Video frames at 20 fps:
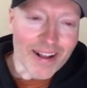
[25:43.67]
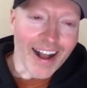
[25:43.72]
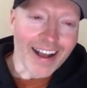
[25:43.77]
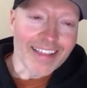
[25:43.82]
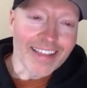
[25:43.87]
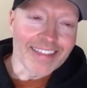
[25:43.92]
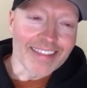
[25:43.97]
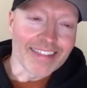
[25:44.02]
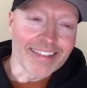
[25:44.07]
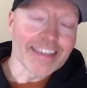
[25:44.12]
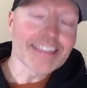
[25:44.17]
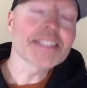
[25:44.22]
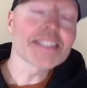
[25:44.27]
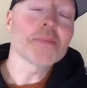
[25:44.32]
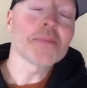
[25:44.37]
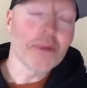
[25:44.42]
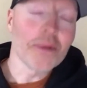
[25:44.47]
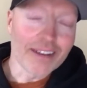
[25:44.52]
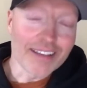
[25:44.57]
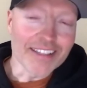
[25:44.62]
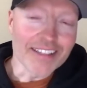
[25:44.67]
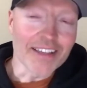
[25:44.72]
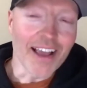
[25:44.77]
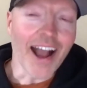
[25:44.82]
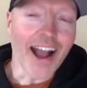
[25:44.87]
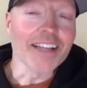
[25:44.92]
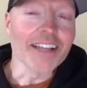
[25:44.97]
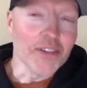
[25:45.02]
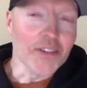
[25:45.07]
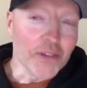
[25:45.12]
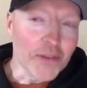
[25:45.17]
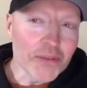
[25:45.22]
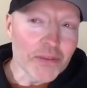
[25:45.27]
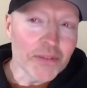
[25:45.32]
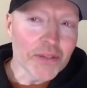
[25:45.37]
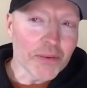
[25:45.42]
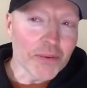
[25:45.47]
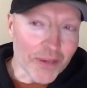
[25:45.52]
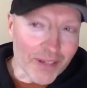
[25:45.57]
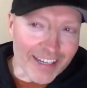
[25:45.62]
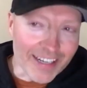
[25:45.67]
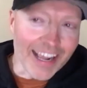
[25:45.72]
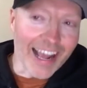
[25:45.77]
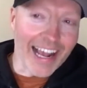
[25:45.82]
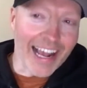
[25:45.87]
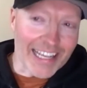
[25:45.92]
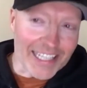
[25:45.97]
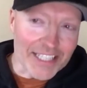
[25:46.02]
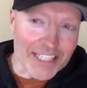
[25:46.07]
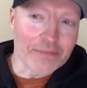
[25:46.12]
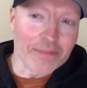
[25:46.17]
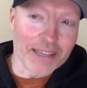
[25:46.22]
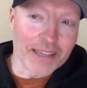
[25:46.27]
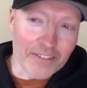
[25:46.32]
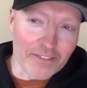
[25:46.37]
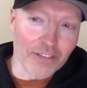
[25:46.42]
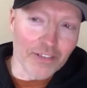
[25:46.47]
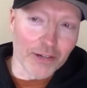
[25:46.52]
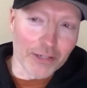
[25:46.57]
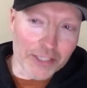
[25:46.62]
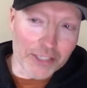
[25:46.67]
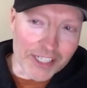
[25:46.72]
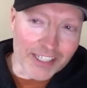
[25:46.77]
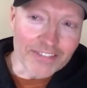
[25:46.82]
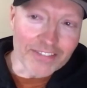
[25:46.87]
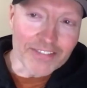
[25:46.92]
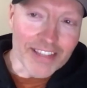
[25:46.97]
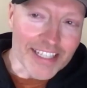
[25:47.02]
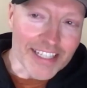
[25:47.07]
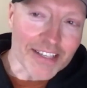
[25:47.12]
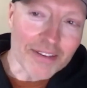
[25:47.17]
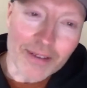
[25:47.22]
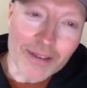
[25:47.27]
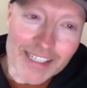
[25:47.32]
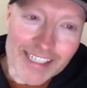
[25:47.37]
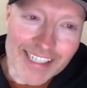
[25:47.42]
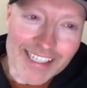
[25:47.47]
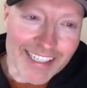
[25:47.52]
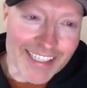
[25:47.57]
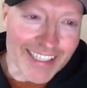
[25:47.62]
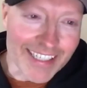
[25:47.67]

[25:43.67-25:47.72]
This one, I knew you were going to ask me a version of this question.